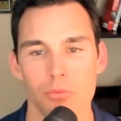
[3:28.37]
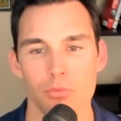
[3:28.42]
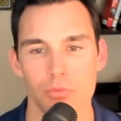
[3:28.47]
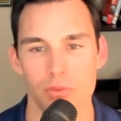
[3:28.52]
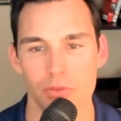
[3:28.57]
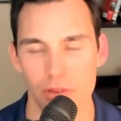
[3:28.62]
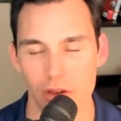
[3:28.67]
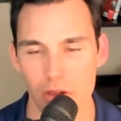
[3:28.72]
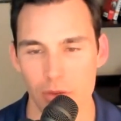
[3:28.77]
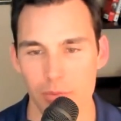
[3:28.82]

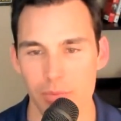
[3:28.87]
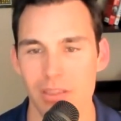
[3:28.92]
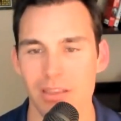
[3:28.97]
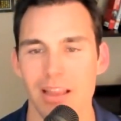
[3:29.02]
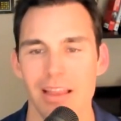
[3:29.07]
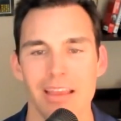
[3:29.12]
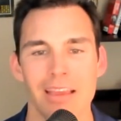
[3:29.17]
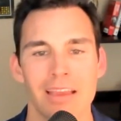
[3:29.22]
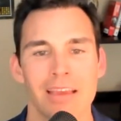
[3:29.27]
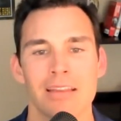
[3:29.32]
develop the
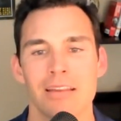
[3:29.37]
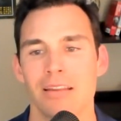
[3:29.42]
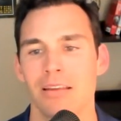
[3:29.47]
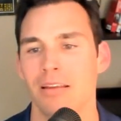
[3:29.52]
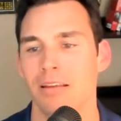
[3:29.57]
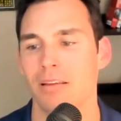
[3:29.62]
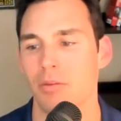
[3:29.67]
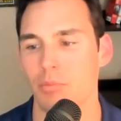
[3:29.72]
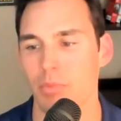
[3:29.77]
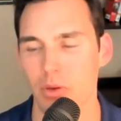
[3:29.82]
land,
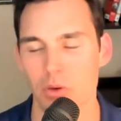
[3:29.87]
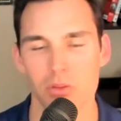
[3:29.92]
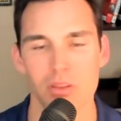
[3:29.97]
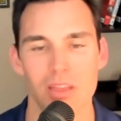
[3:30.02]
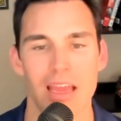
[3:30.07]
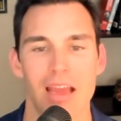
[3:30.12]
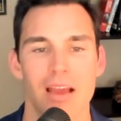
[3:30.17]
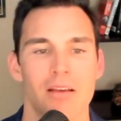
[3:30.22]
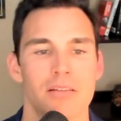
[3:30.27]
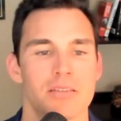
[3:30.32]
build the
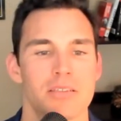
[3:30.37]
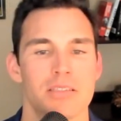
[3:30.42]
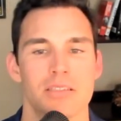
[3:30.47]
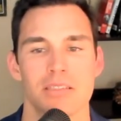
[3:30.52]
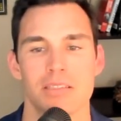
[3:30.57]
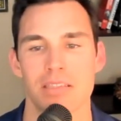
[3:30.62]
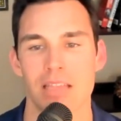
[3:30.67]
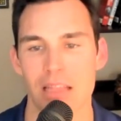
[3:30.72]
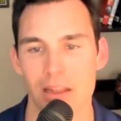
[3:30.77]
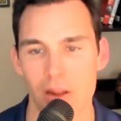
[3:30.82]

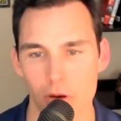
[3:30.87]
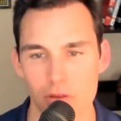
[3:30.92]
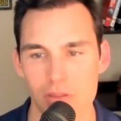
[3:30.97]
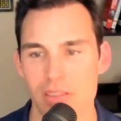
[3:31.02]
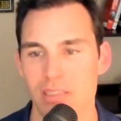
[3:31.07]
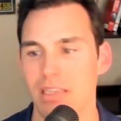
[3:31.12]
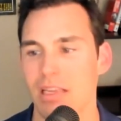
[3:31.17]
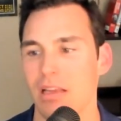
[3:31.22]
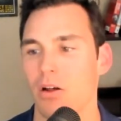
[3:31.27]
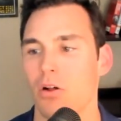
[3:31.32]
houses, they don't
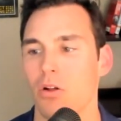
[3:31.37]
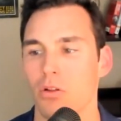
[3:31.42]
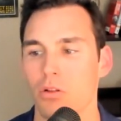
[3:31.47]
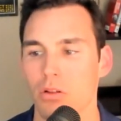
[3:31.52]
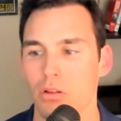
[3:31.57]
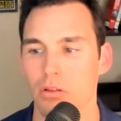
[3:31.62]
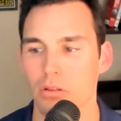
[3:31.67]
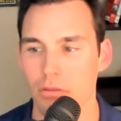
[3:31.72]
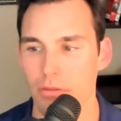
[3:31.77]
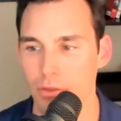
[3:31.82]
sell,
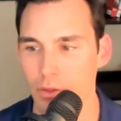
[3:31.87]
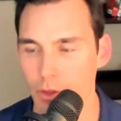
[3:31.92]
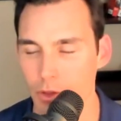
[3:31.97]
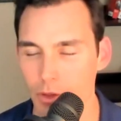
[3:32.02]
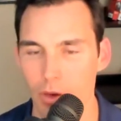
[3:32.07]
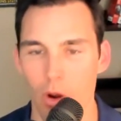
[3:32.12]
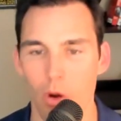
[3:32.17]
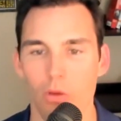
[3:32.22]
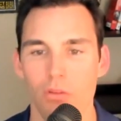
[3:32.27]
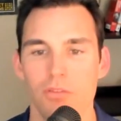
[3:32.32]
you
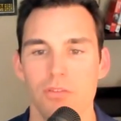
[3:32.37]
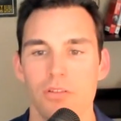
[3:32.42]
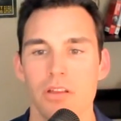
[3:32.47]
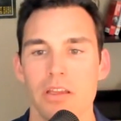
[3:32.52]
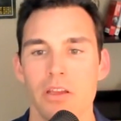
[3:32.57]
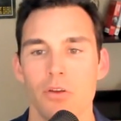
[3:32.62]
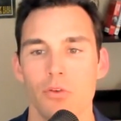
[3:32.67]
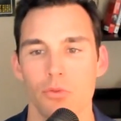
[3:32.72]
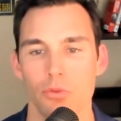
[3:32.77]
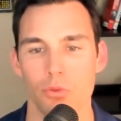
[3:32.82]
can
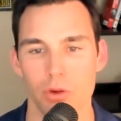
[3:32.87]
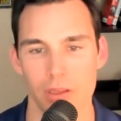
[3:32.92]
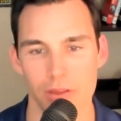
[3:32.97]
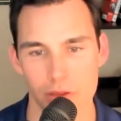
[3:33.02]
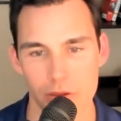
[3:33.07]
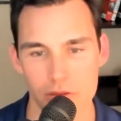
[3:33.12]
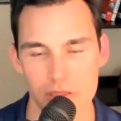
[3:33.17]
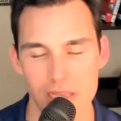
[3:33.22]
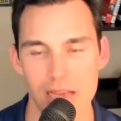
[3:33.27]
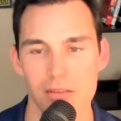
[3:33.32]
hopefully rent
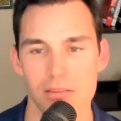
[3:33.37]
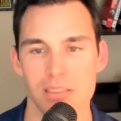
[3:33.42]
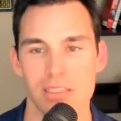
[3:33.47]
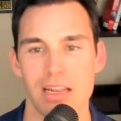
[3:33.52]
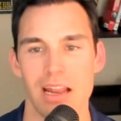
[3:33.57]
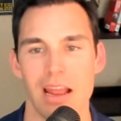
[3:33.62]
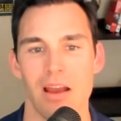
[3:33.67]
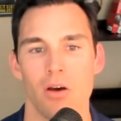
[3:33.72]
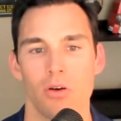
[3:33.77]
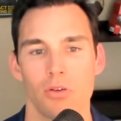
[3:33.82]
those houses
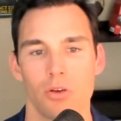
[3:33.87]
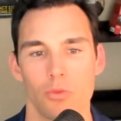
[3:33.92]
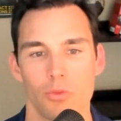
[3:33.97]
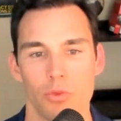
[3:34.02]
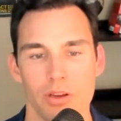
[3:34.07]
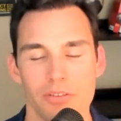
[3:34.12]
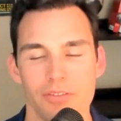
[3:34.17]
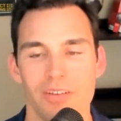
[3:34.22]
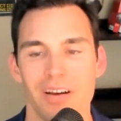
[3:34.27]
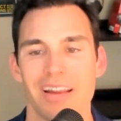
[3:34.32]
out,
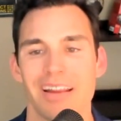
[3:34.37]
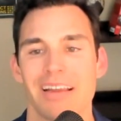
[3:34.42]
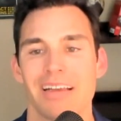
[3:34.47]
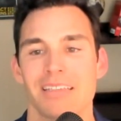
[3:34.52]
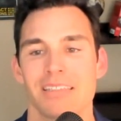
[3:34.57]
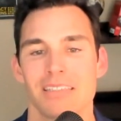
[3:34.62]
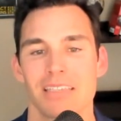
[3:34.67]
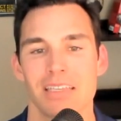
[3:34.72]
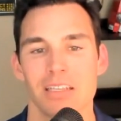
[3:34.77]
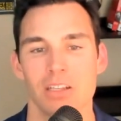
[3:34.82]

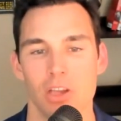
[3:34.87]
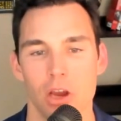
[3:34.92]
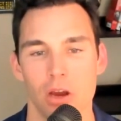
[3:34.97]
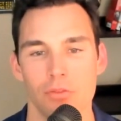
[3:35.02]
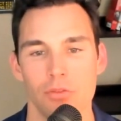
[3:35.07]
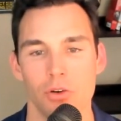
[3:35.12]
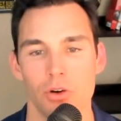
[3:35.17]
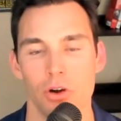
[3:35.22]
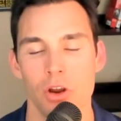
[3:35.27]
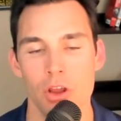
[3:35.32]
refinance, and
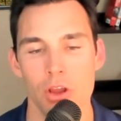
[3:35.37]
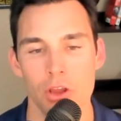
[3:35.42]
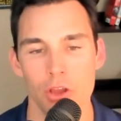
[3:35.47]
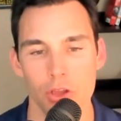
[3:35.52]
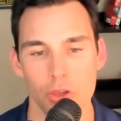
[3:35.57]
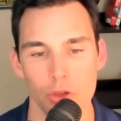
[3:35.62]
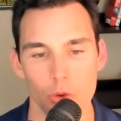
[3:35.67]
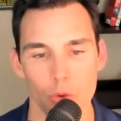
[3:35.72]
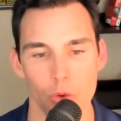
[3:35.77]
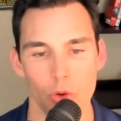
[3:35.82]
cover
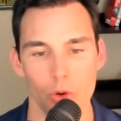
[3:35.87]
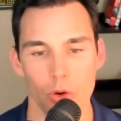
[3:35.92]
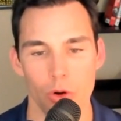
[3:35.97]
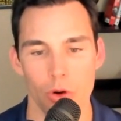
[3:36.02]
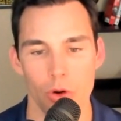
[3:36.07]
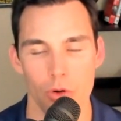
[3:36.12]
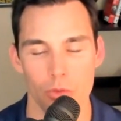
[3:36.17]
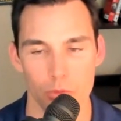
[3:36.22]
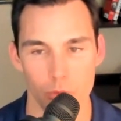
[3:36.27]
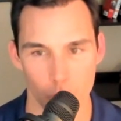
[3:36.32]
your
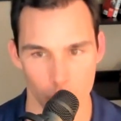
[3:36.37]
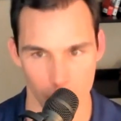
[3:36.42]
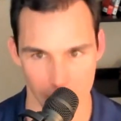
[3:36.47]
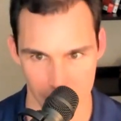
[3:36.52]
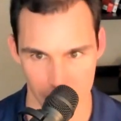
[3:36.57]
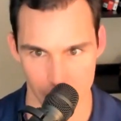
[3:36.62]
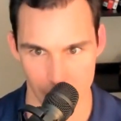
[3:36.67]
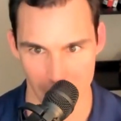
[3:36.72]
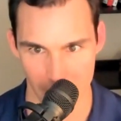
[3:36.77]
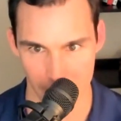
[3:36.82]

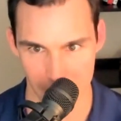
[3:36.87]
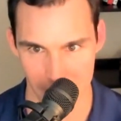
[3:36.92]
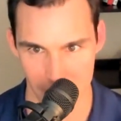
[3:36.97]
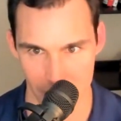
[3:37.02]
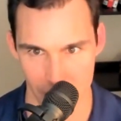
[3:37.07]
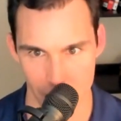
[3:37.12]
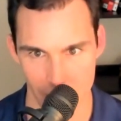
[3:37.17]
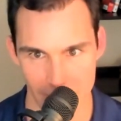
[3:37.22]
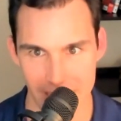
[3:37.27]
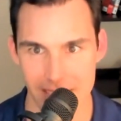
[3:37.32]
mortgage payments.
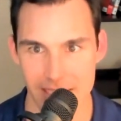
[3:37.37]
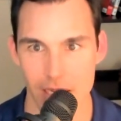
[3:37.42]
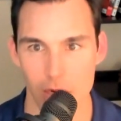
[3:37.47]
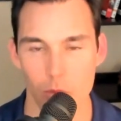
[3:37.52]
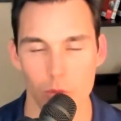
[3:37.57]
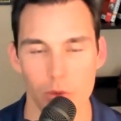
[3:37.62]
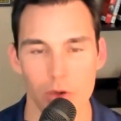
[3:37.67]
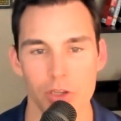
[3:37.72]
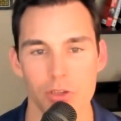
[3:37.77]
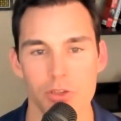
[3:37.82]
So that's how
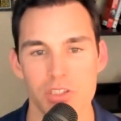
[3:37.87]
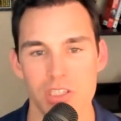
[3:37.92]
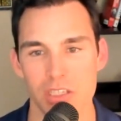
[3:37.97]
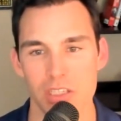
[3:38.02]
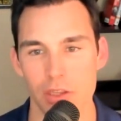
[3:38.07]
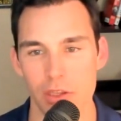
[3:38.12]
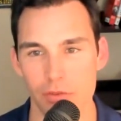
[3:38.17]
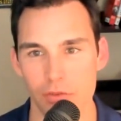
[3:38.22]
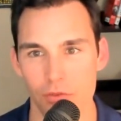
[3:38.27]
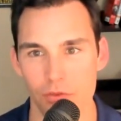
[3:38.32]
we're using
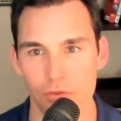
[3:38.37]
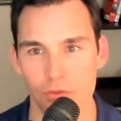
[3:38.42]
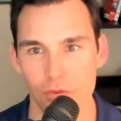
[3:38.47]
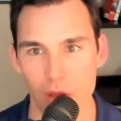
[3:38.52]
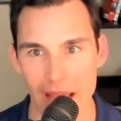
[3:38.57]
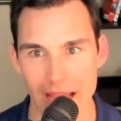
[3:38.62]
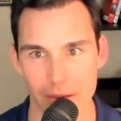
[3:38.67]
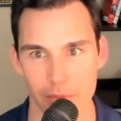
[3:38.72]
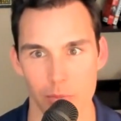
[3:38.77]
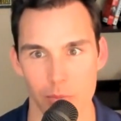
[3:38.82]
the
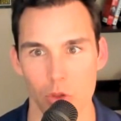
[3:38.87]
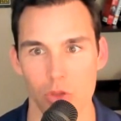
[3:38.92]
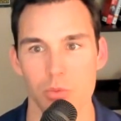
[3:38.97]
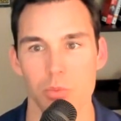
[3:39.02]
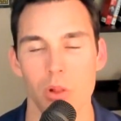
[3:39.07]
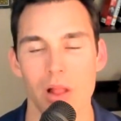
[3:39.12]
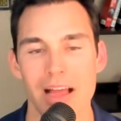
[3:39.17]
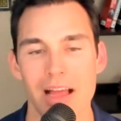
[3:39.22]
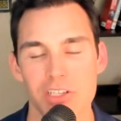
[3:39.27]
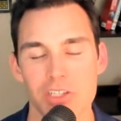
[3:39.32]

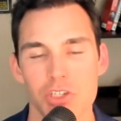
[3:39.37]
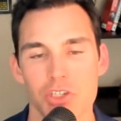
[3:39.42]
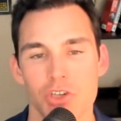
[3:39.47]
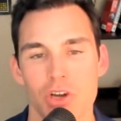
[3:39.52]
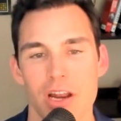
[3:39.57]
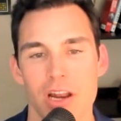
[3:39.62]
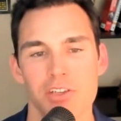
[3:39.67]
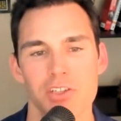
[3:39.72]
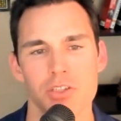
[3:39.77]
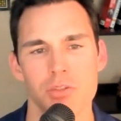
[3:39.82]
multiple exit
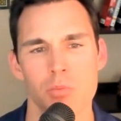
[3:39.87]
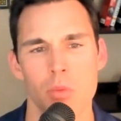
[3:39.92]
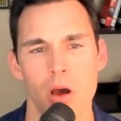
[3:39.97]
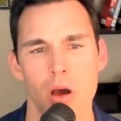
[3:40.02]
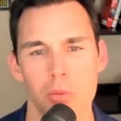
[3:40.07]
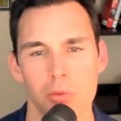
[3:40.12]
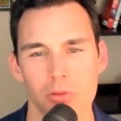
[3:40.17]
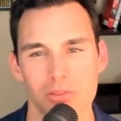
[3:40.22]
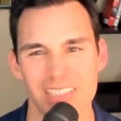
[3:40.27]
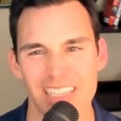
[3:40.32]
strategies
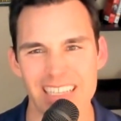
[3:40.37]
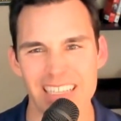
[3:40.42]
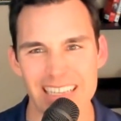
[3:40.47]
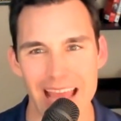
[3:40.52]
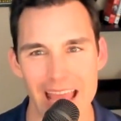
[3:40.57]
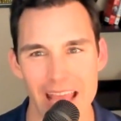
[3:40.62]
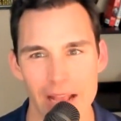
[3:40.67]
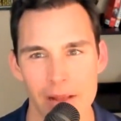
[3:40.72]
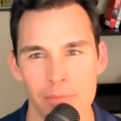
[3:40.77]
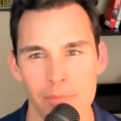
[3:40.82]
model
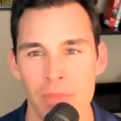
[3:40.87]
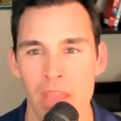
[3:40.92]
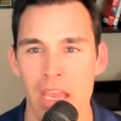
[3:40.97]
today.